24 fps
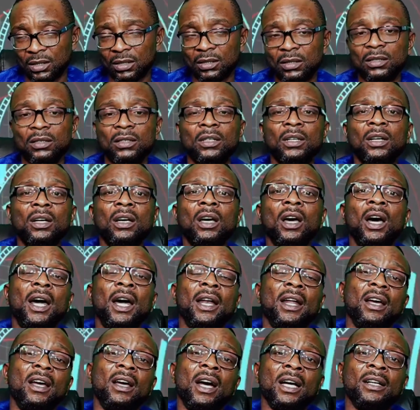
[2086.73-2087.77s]
And I agree.
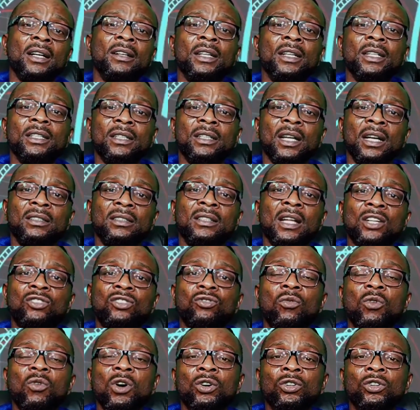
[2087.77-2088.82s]
That's what we're going to
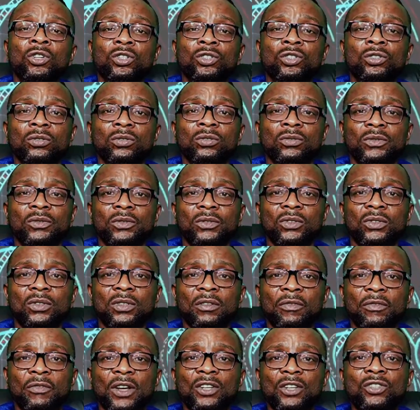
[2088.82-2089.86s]
do. Any of us has
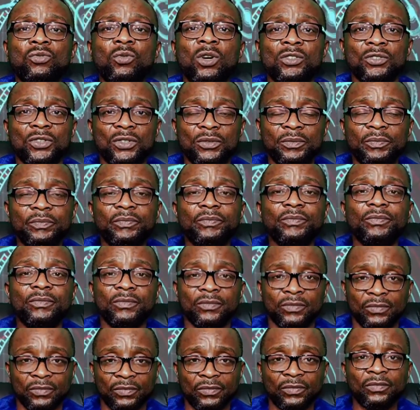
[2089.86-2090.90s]
to come in
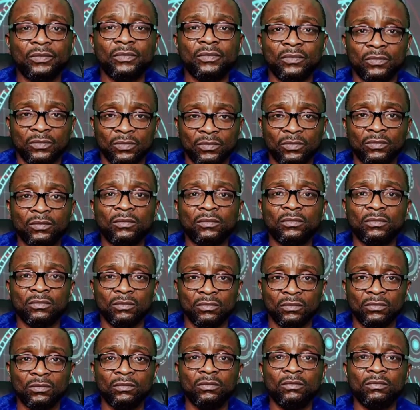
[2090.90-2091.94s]
our
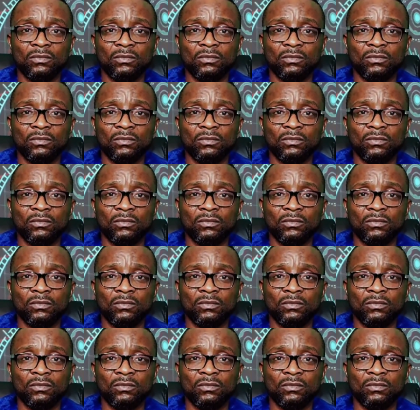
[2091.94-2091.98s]
language.